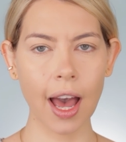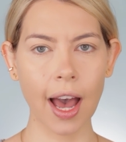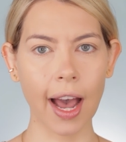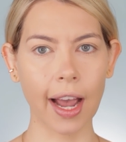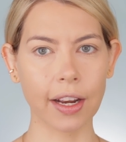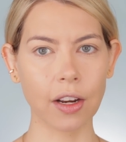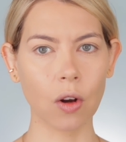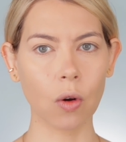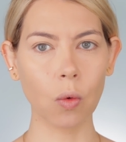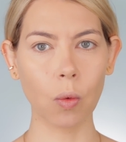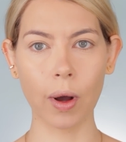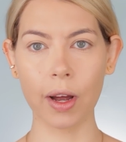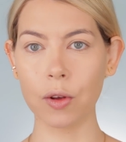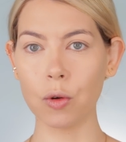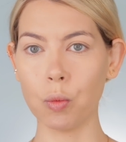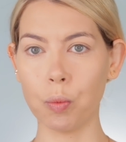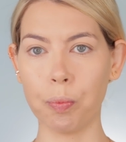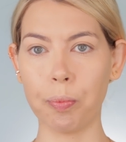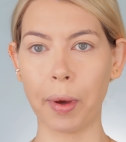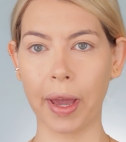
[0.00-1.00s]
I don't want
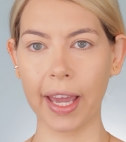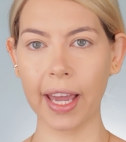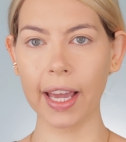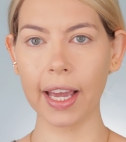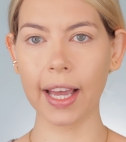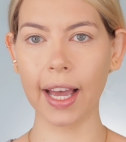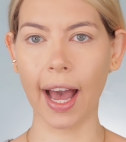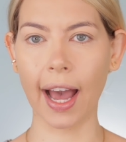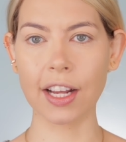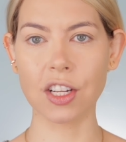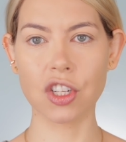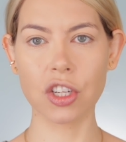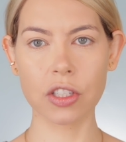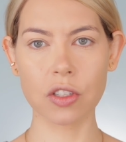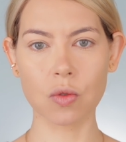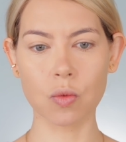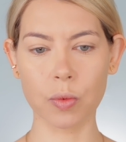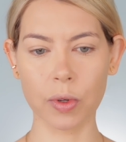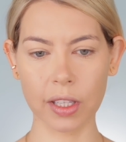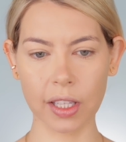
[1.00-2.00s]
to bake. I
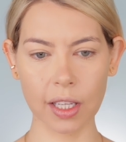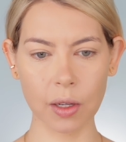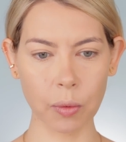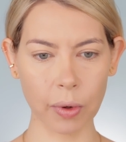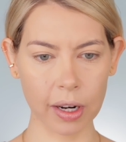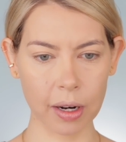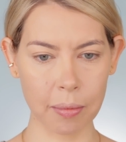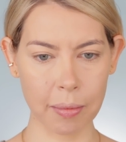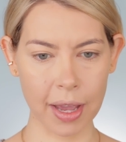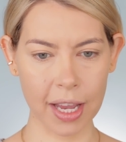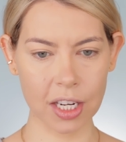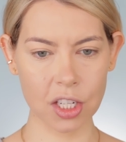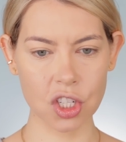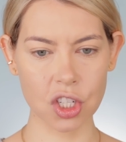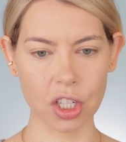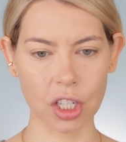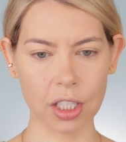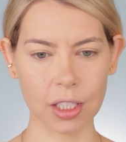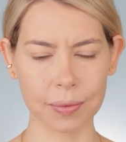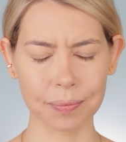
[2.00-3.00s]
just really want to make
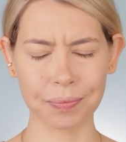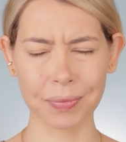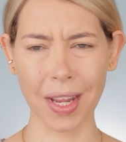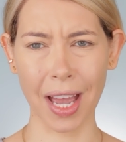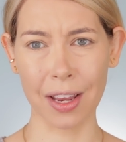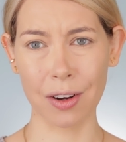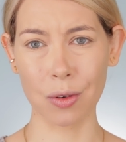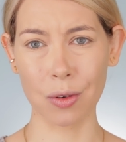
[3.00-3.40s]
sure I